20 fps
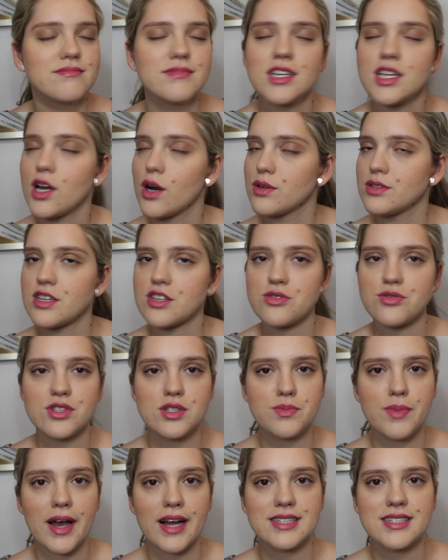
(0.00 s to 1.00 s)

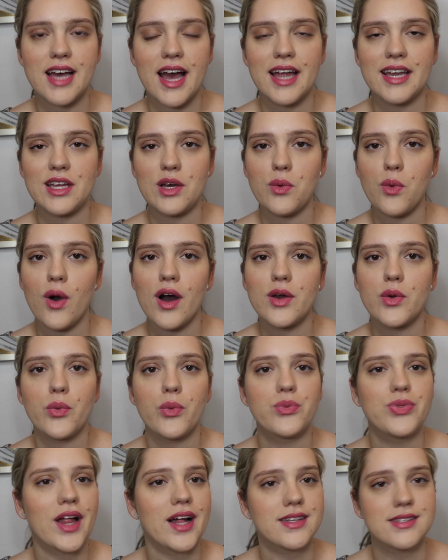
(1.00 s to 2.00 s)
disrespect anyone.
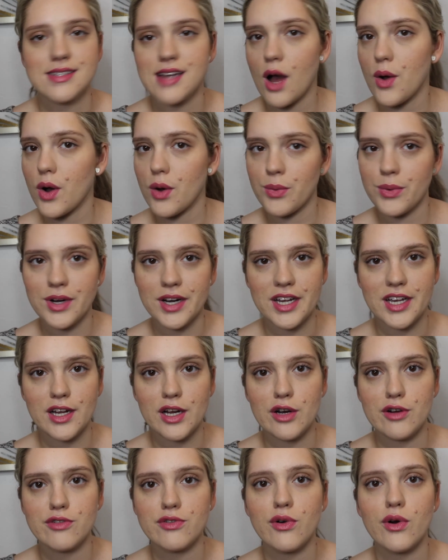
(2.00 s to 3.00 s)
That's not what we're
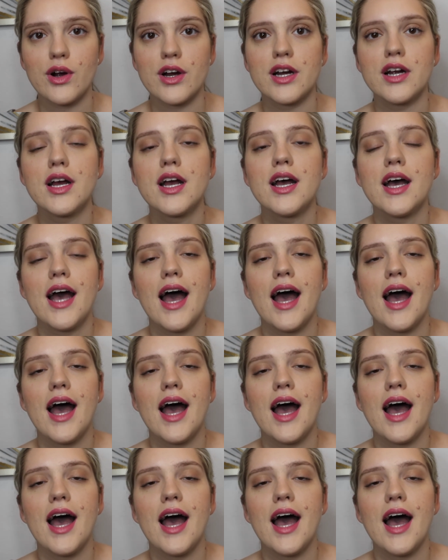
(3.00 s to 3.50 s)
here for.